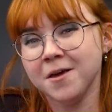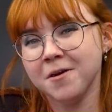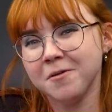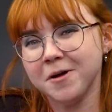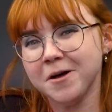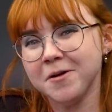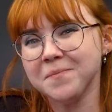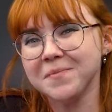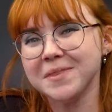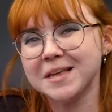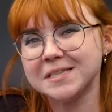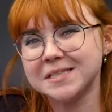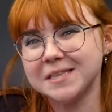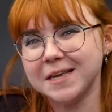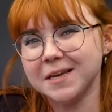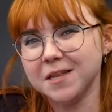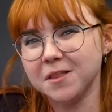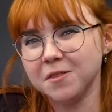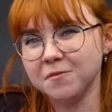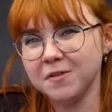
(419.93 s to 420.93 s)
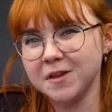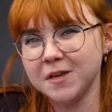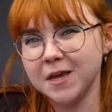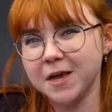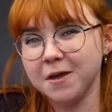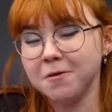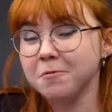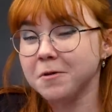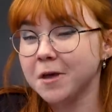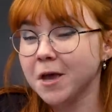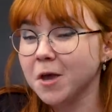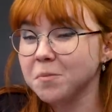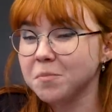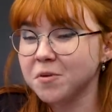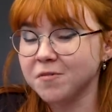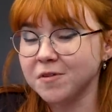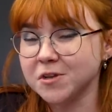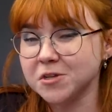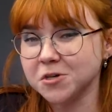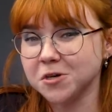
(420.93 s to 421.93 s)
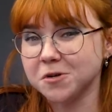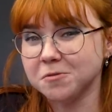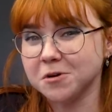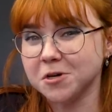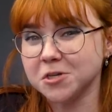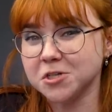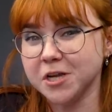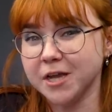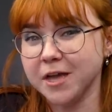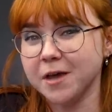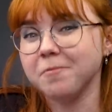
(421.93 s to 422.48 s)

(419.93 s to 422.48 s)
Well, that's the end of the video. We hope you've enjoyed watching,